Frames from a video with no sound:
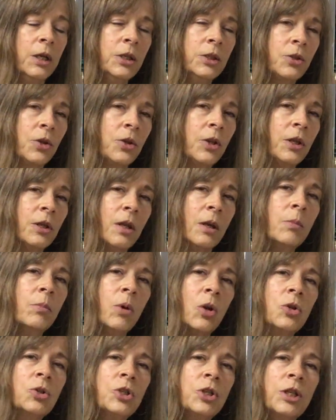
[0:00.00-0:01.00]
so that the
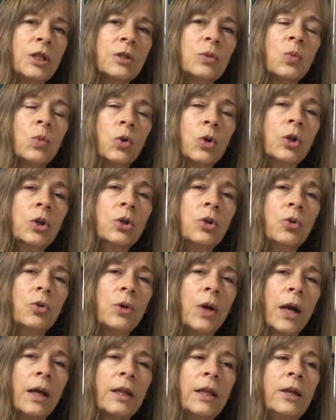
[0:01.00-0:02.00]
motion is worded
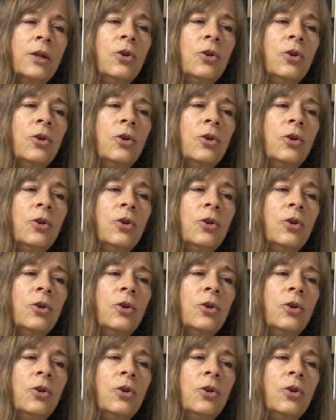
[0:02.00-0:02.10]
correctly.